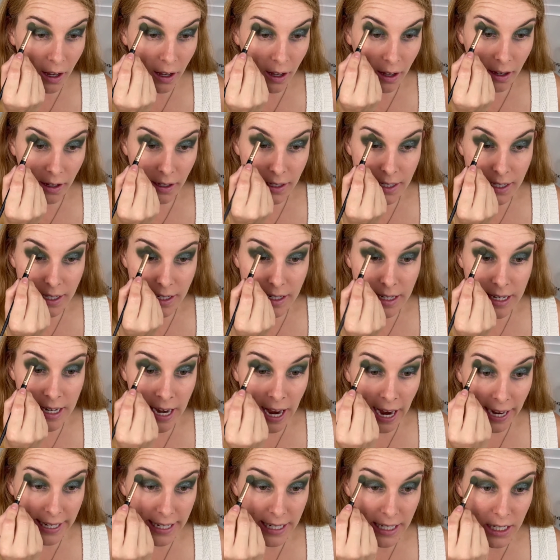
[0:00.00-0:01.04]
It's
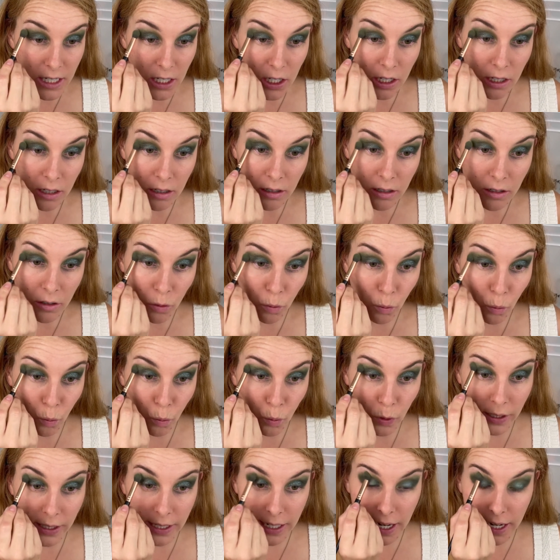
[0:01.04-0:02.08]
nice.
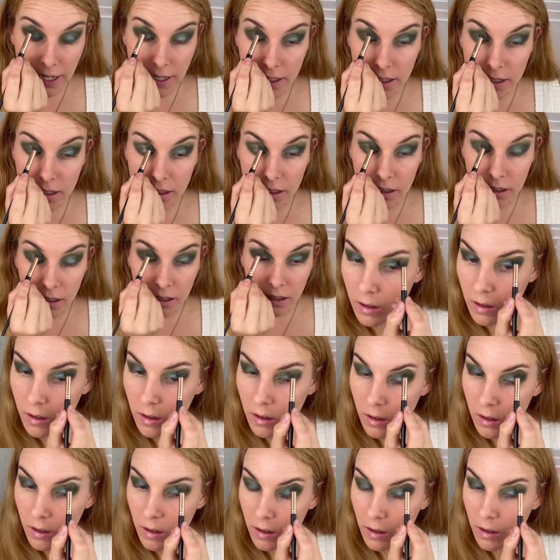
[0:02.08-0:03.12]
Really nice.
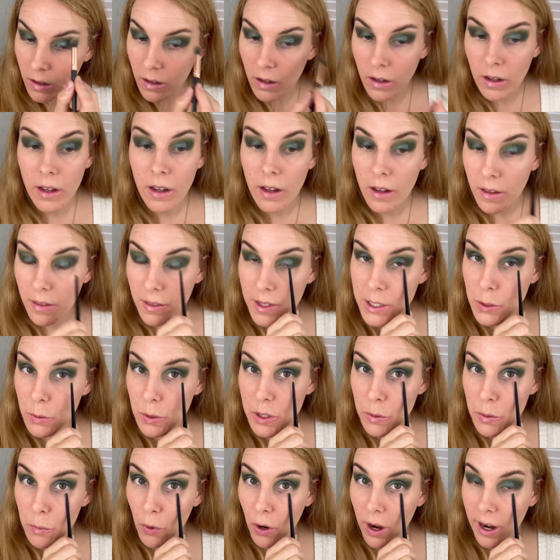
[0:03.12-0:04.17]
This one's
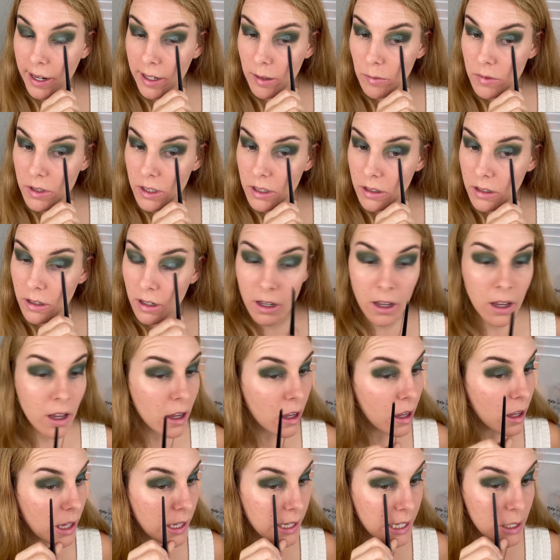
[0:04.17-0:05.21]
primed.
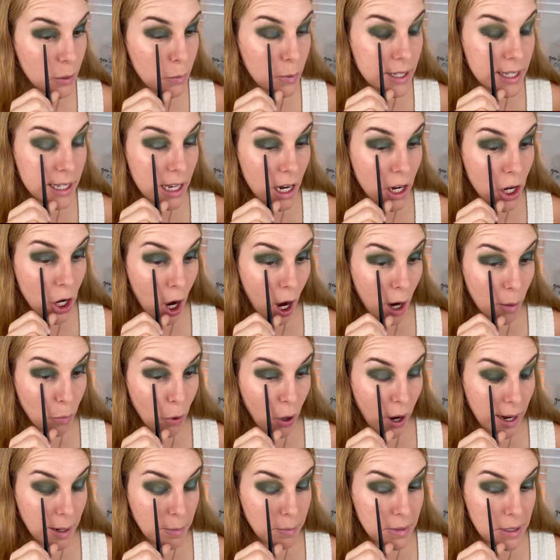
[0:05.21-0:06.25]
This one's not
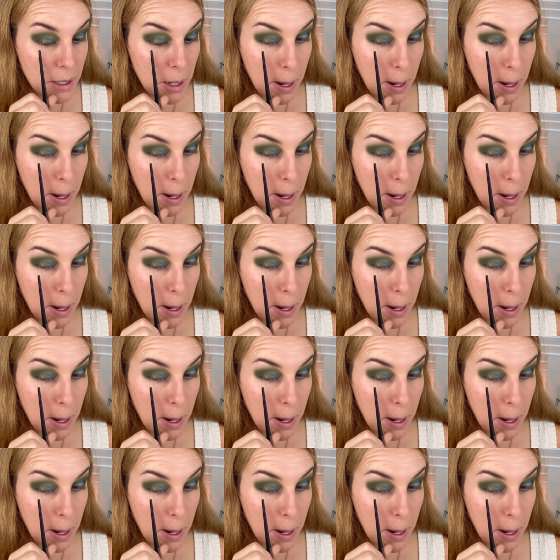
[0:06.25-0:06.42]
primed.